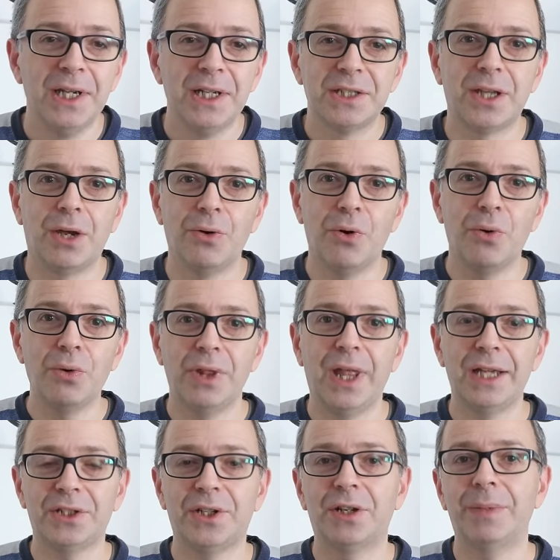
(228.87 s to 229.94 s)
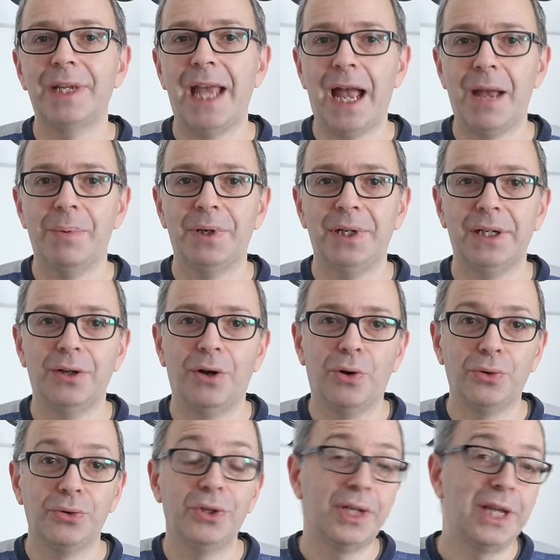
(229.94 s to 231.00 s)
So all of that's going to be happening
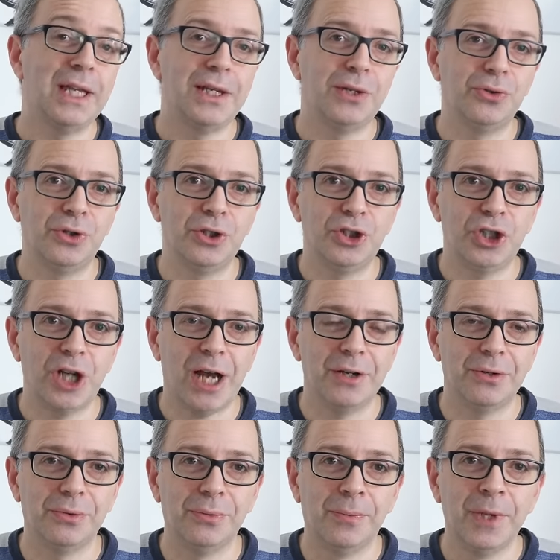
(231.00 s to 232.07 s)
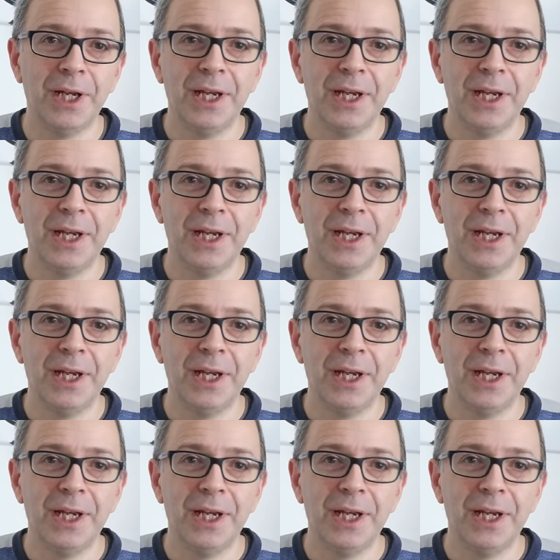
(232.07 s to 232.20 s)
on the Geekanoids channel.